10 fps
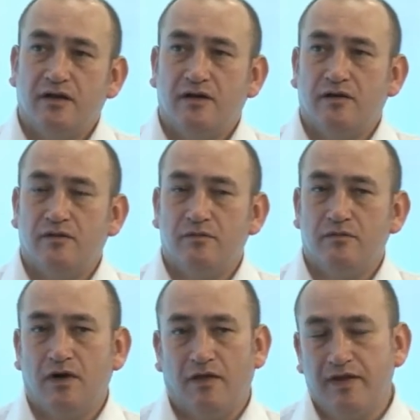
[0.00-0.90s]

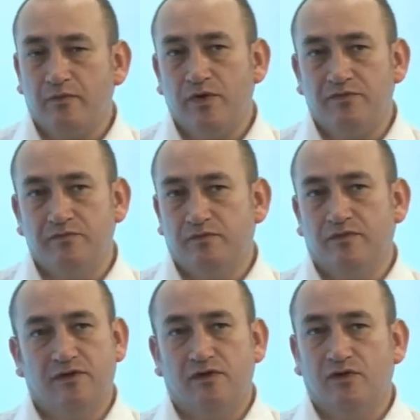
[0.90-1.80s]
And then we've
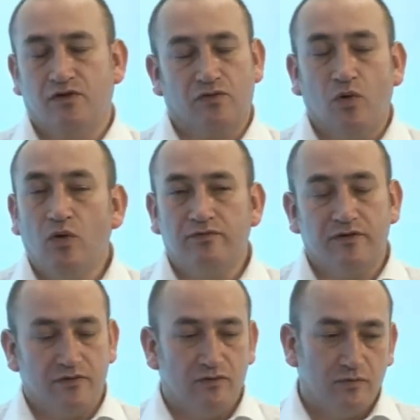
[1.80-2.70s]
got all of
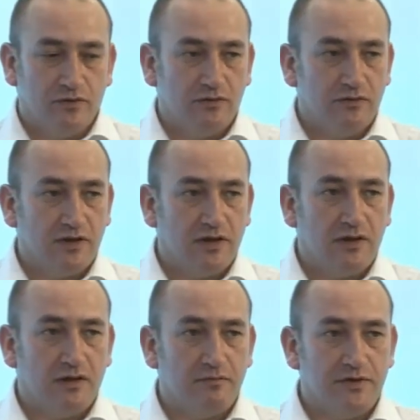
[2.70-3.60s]
the normal
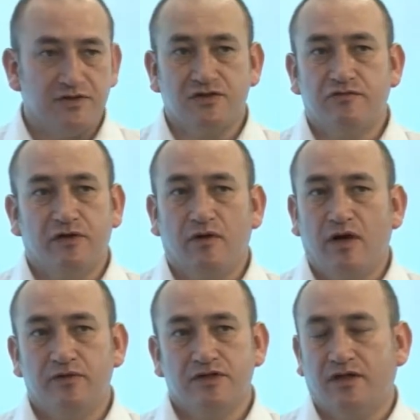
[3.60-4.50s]
business
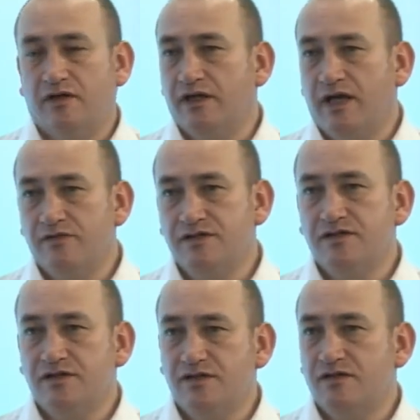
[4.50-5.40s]
requirements like an
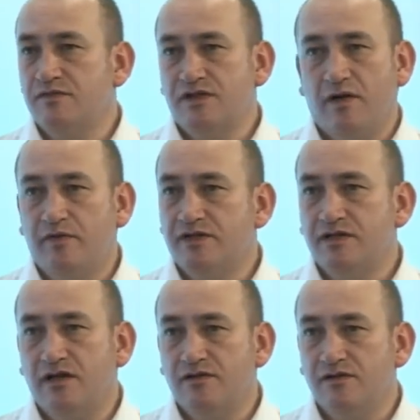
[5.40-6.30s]
accounting system, time and
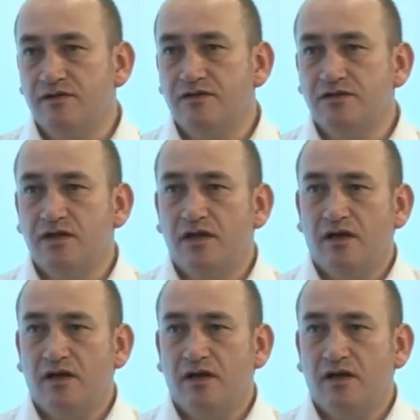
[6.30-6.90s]
attendance,